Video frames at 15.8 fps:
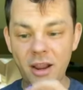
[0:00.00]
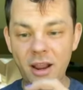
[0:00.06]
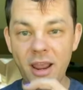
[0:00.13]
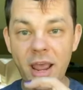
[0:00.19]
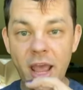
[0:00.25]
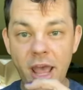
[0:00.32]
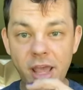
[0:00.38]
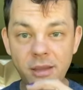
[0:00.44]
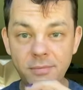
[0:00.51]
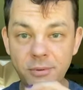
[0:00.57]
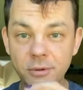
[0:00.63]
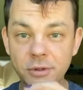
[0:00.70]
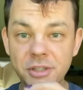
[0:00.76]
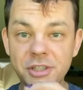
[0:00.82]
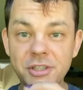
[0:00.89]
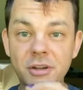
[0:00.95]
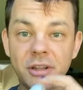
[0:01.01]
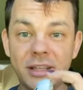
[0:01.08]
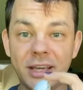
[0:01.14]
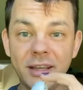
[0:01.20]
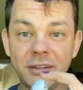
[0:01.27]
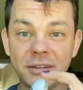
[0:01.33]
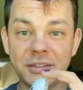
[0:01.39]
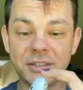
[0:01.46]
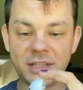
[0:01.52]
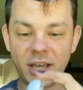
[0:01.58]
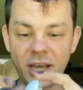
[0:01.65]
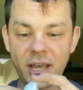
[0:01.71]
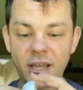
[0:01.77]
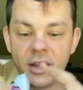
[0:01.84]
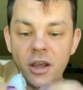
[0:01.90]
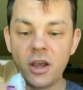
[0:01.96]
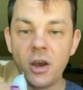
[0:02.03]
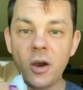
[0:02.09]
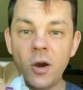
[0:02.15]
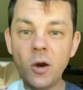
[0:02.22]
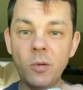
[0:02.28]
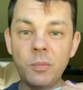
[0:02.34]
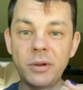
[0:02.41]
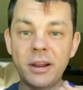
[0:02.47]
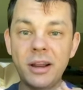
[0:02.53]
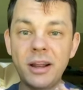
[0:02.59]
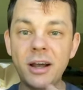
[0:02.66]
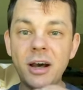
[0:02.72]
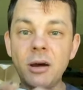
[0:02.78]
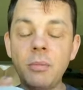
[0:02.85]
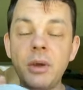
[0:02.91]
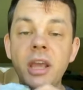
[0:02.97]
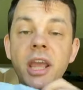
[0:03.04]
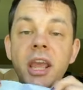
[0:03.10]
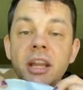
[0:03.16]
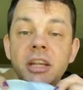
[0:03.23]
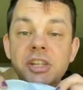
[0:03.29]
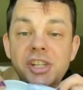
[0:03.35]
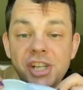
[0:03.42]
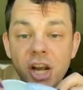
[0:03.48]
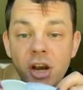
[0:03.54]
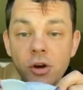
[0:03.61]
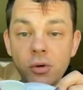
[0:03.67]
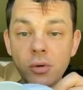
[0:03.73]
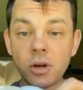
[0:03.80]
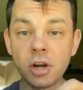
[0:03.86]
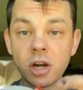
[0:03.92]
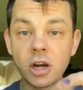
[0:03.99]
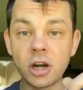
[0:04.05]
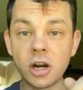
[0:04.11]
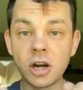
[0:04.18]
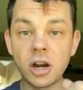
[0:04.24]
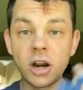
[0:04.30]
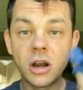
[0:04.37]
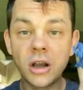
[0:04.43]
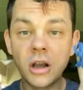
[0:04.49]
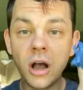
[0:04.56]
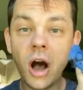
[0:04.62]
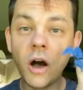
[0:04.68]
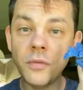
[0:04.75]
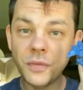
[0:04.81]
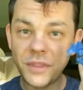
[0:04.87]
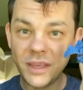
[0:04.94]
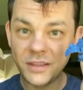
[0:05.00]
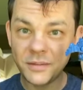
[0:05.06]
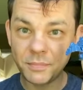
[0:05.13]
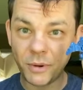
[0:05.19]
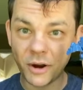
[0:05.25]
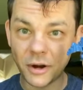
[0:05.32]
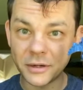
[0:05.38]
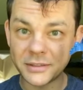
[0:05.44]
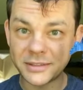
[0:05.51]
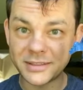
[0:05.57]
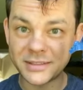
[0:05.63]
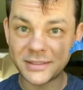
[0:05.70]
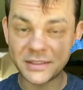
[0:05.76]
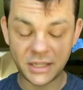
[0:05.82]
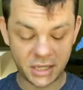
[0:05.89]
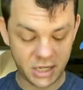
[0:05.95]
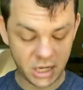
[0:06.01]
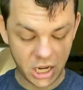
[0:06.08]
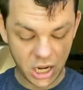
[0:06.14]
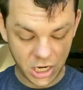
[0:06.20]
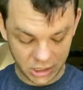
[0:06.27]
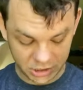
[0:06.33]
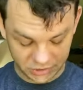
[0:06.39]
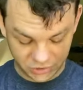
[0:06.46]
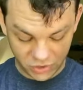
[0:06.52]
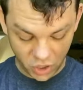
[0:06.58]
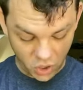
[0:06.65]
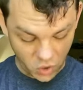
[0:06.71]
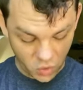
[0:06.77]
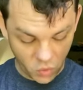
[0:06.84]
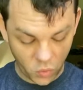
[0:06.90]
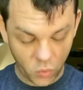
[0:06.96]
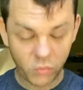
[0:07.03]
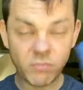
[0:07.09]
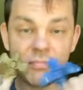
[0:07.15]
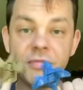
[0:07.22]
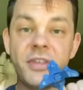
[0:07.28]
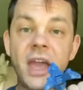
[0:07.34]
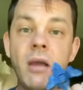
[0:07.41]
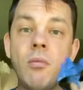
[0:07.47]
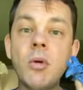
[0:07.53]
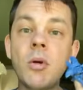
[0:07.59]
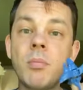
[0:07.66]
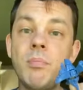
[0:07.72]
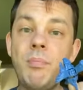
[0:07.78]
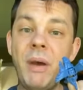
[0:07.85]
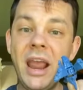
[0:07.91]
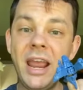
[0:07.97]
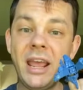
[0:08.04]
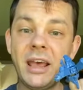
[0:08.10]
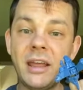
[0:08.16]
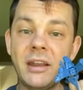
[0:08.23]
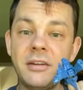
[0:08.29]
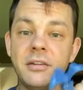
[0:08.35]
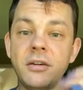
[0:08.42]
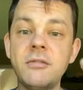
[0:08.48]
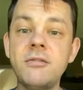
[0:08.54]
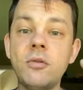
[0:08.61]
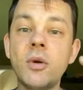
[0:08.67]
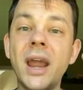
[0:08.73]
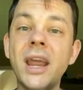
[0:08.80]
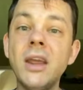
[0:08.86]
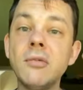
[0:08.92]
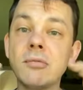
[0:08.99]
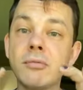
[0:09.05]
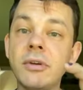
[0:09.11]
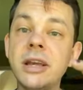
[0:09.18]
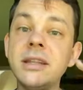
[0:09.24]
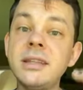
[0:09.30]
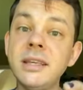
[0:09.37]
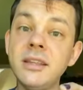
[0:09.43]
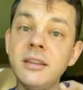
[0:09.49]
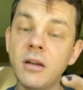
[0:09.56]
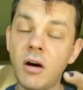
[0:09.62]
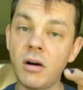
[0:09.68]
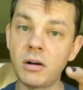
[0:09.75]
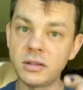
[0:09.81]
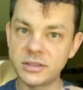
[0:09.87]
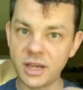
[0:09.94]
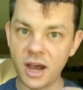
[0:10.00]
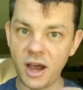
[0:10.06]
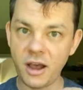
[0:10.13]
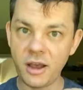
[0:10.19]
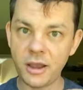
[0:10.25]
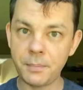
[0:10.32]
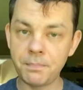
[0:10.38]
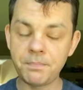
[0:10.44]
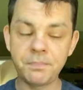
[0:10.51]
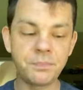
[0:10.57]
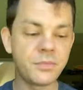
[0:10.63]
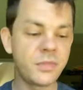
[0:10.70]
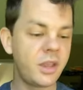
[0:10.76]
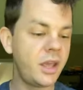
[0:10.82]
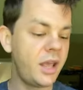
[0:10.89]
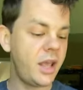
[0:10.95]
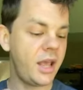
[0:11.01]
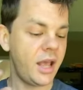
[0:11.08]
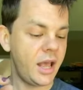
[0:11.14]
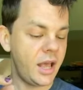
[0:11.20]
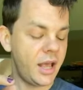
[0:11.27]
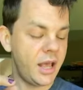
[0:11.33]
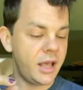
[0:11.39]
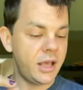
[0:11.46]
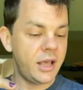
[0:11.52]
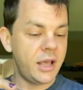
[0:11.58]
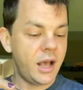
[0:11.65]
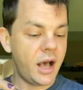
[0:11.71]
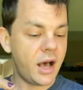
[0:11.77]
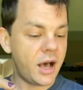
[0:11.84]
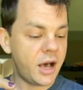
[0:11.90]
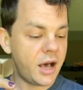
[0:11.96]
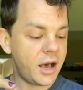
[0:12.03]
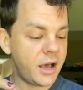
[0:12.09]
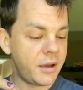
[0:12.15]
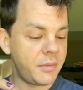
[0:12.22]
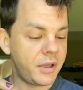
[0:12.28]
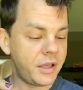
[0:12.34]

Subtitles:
egg portion on the other side, open it up, and choke on these parts. So they were banned for a really long time. The